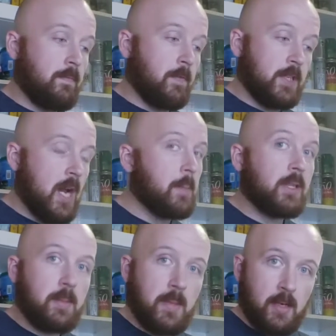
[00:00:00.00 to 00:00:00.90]

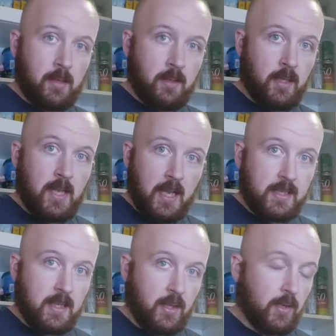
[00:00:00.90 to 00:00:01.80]
Phenomenally better than the
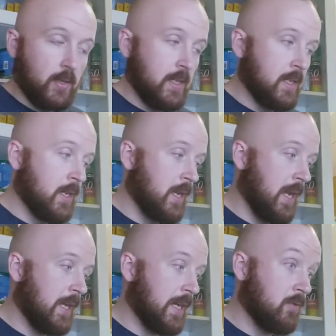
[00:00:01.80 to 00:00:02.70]
XT30,
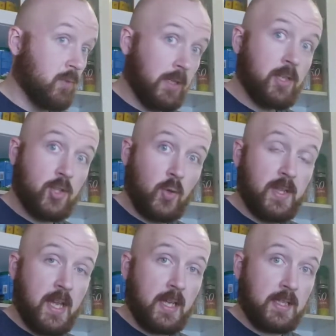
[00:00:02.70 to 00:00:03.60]
and I really
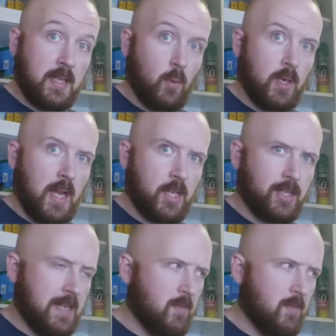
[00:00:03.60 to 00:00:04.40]
enjoyed the XT1 actually.